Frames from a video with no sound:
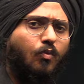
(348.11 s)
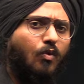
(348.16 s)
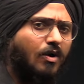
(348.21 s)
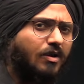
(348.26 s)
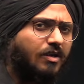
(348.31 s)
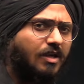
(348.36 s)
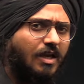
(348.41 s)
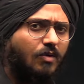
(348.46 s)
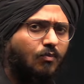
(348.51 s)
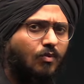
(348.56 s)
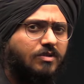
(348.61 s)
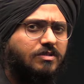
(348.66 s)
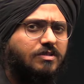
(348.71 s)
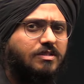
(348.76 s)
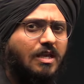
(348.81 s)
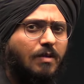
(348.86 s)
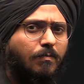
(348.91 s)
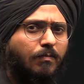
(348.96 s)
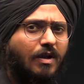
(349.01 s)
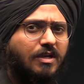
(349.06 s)
working with
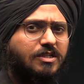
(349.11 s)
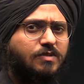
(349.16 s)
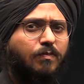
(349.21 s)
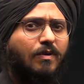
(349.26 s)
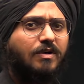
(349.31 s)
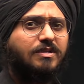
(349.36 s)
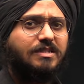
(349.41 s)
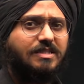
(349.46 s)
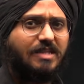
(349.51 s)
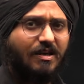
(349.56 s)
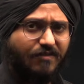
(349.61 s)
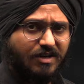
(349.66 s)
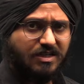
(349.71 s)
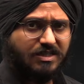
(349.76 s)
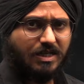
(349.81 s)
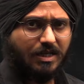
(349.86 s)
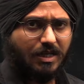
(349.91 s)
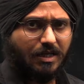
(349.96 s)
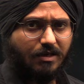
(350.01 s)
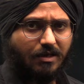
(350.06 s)

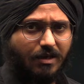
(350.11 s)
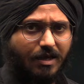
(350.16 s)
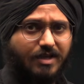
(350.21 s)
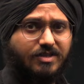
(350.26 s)
C++17